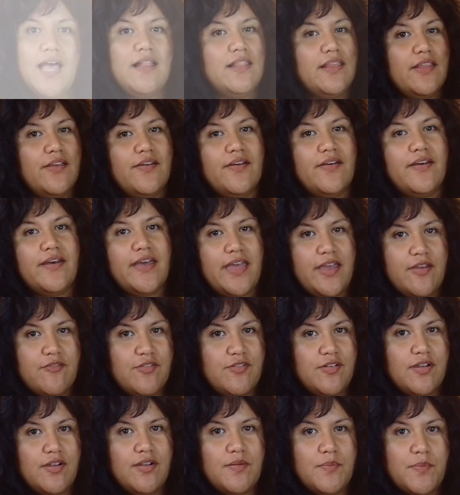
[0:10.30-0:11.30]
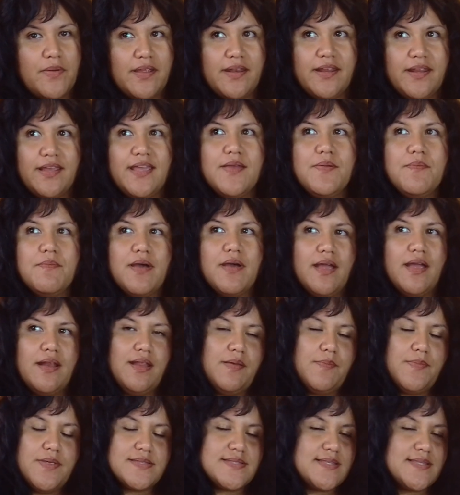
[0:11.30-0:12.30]
Aloha, everybody. My
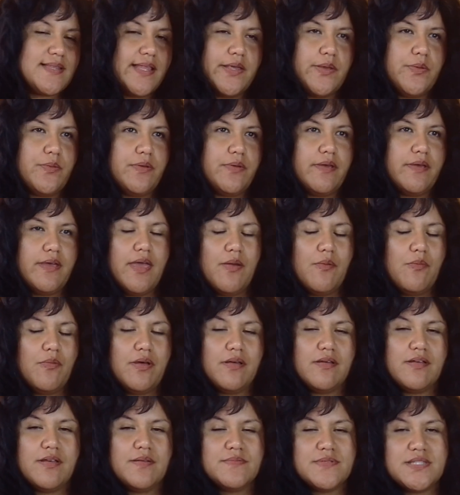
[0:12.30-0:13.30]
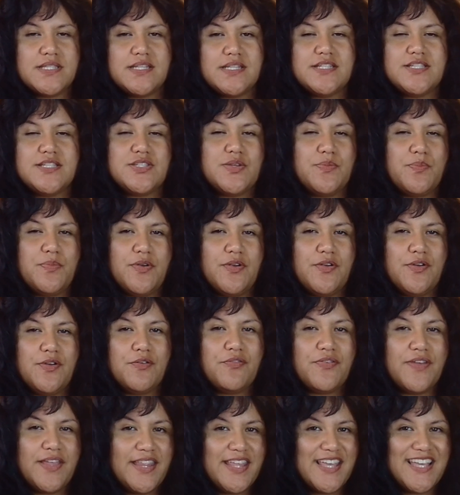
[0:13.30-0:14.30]
name is Lehua, and welcome to the
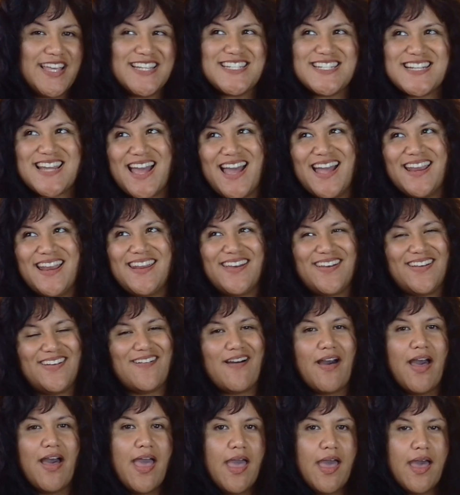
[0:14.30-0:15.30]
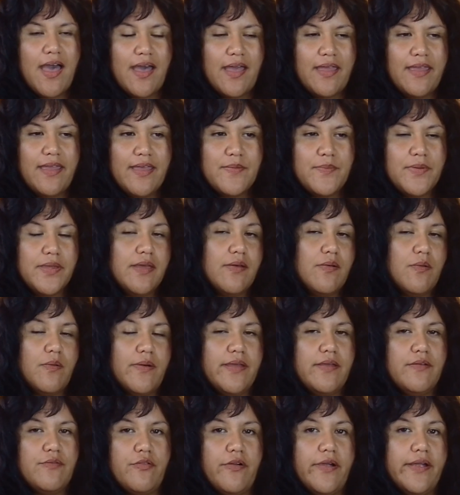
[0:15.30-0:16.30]
Superfina channel. I am a
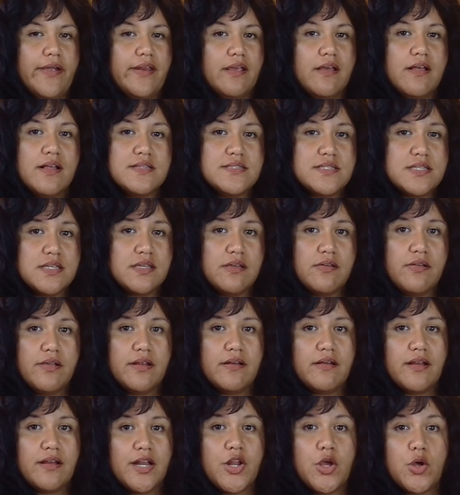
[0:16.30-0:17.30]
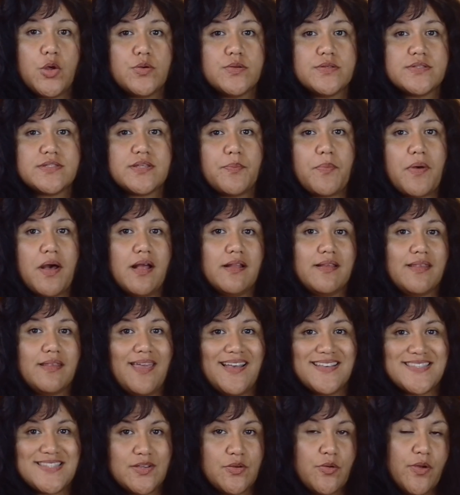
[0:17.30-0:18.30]
Hawaii variety content creator and host a
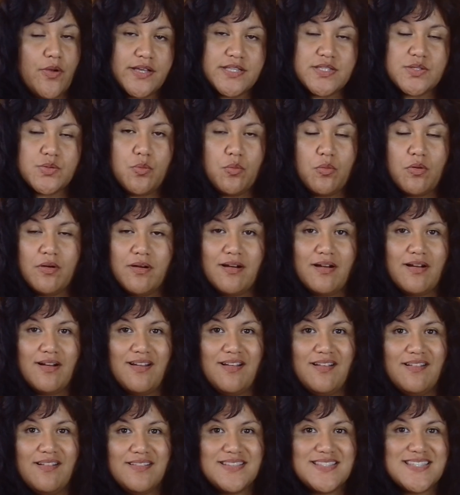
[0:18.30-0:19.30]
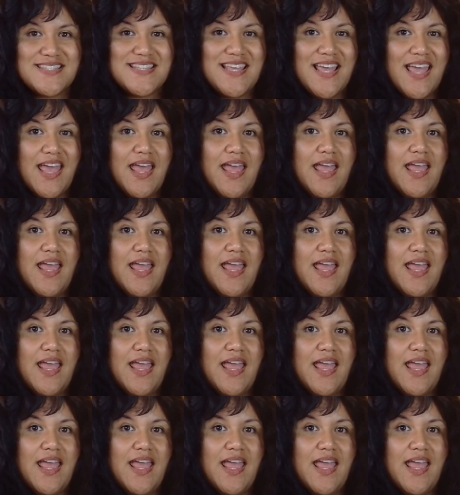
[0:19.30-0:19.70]
podcast across worlds.